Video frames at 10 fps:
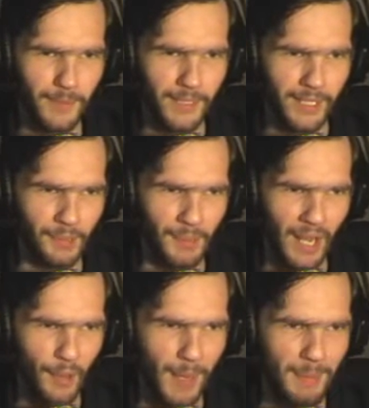Is there going to be
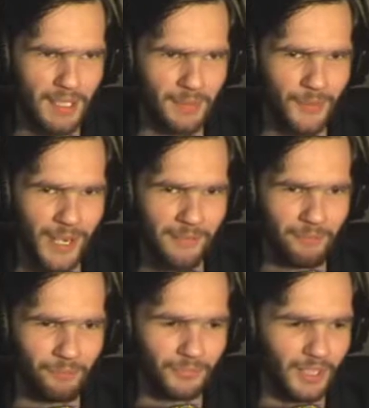another baby somewhere?
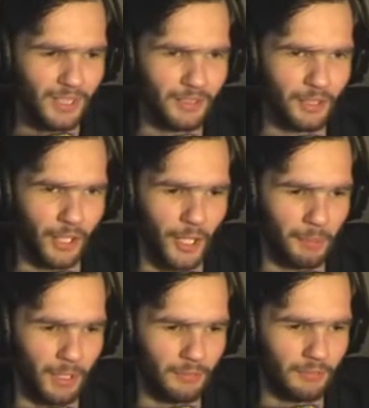God, I hope
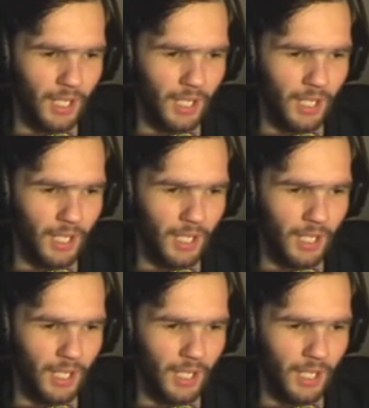not.